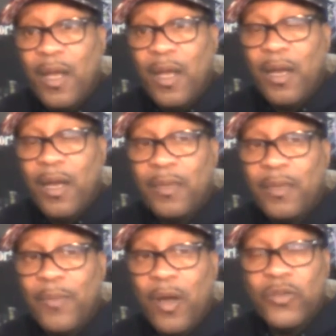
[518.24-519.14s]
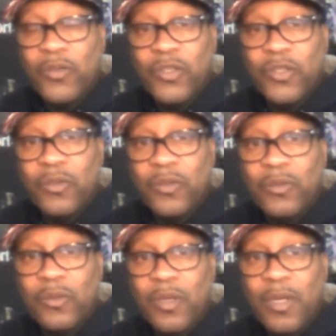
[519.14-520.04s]

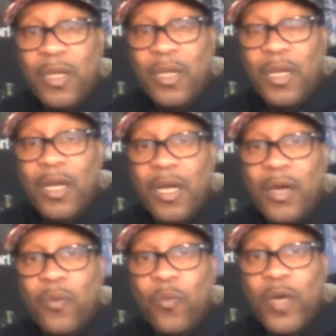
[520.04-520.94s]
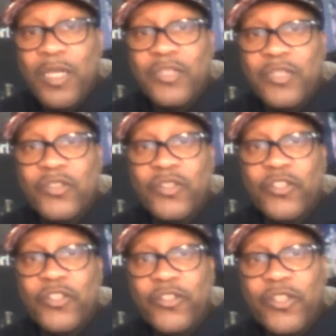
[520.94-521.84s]
Also, one of the
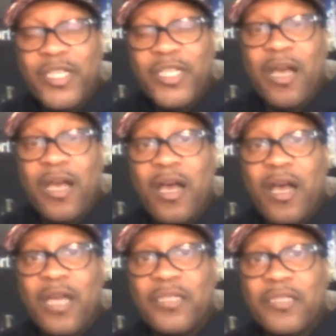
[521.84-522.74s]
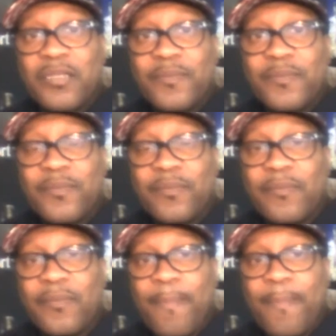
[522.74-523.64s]
security guards
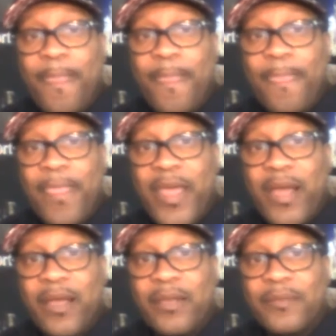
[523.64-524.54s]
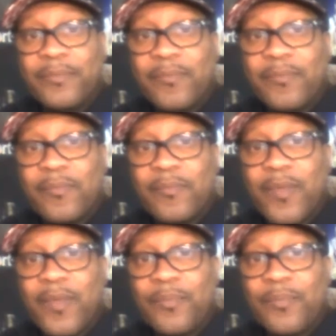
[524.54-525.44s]
that
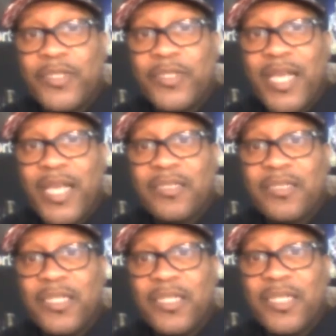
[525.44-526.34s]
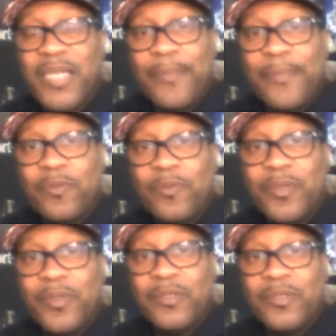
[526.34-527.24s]
protects the Capitol
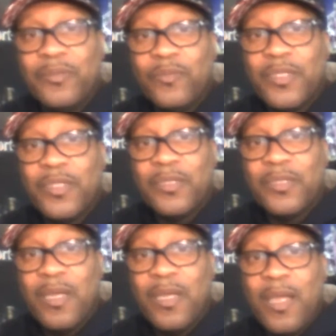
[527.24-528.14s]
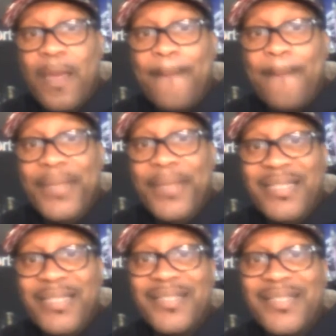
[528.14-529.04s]
building was
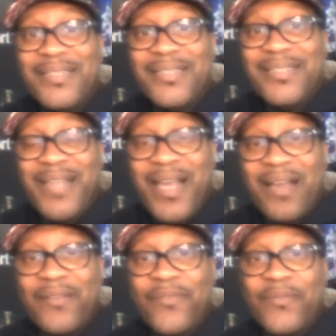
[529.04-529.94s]
beaten to death